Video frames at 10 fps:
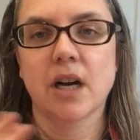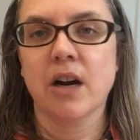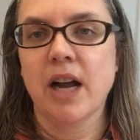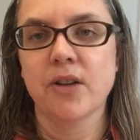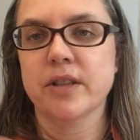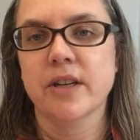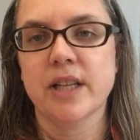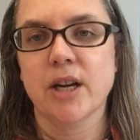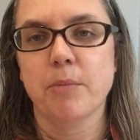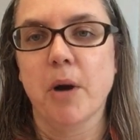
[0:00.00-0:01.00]
are out
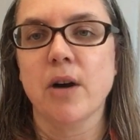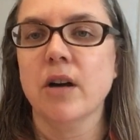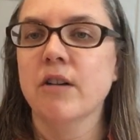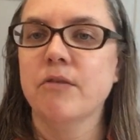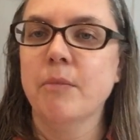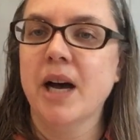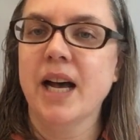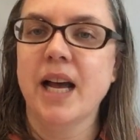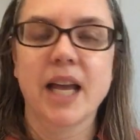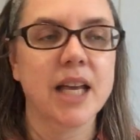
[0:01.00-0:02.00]
there that are part of
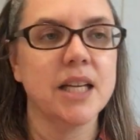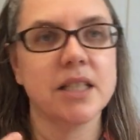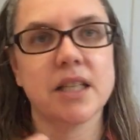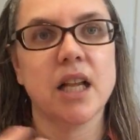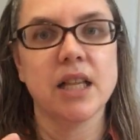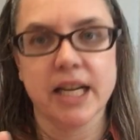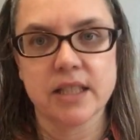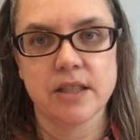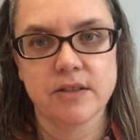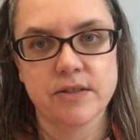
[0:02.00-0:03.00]
my
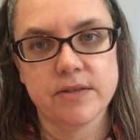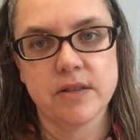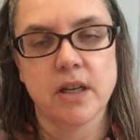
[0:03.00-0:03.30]
collective.